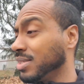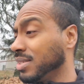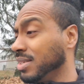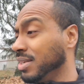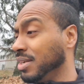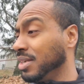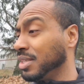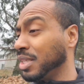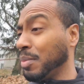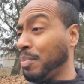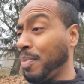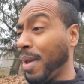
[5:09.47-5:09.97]
is
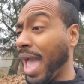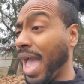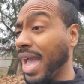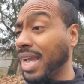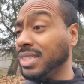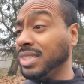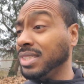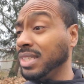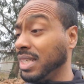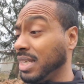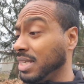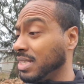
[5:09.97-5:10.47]
good, the
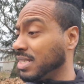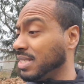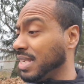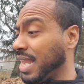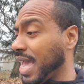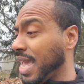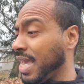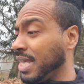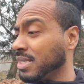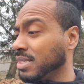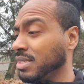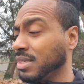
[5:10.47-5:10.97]
packaging is
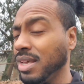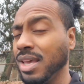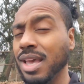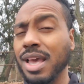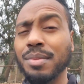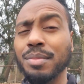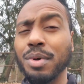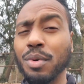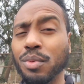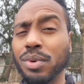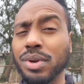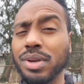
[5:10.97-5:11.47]
nice,
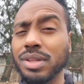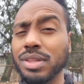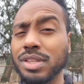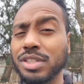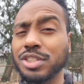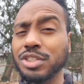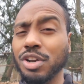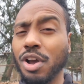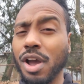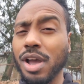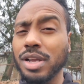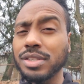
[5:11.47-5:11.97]
but what are
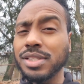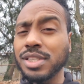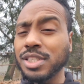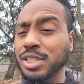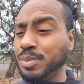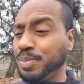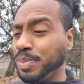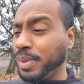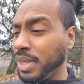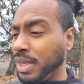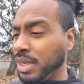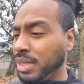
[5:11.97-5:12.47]
the charging
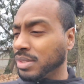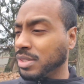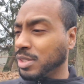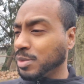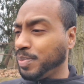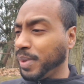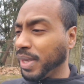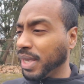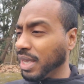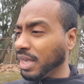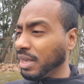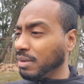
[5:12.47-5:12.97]
speeds?
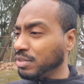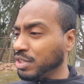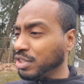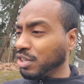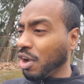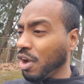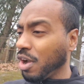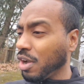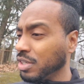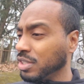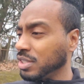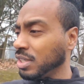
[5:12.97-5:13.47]
Speaking of
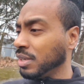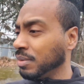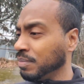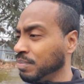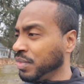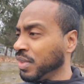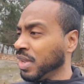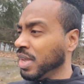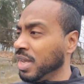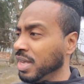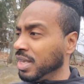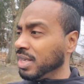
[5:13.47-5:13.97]
charging,
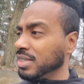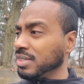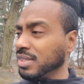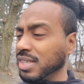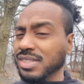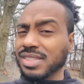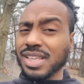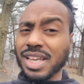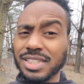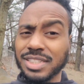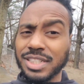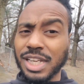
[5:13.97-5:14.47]

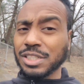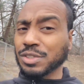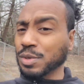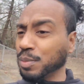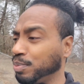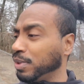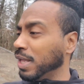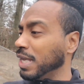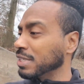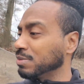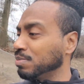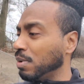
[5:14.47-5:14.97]
since I just
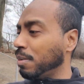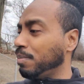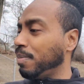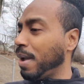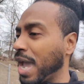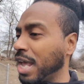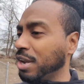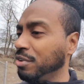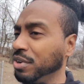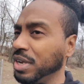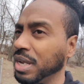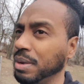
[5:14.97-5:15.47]
replaced my
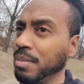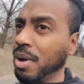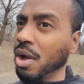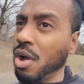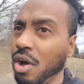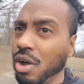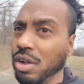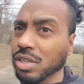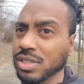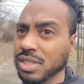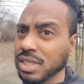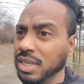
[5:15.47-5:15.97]
battery and my
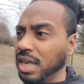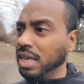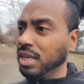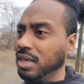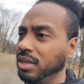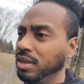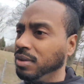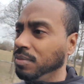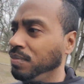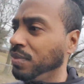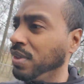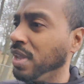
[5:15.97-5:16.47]

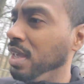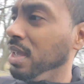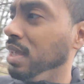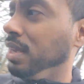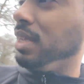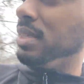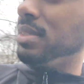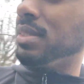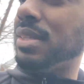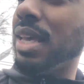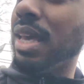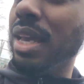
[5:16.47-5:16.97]
alternator,
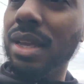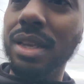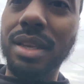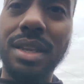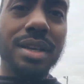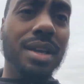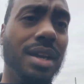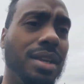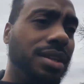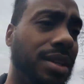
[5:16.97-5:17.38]
let's take a look